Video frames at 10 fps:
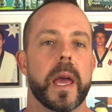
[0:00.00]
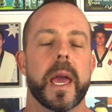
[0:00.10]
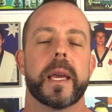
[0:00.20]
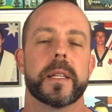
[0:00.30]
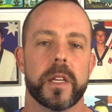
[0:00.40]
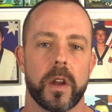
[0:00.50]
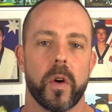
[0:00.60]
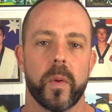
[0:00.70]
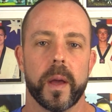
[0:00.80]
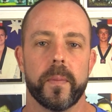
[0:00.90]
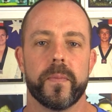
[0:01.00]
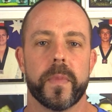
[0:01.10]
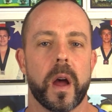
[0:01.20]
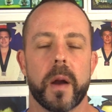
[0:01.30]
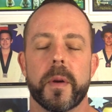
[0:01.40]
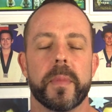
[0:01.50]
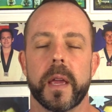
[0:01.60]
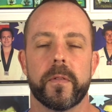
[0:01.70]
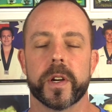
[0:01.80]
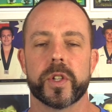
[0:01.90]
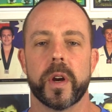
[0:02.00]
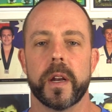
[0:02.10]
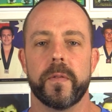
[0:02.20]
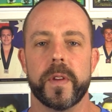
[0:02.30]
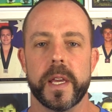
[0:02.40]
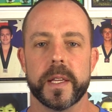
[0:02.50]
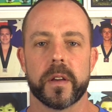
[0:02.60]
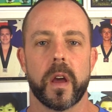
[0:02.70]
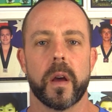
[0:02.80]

It gets you nowhere. I remember getting frustrated for years going,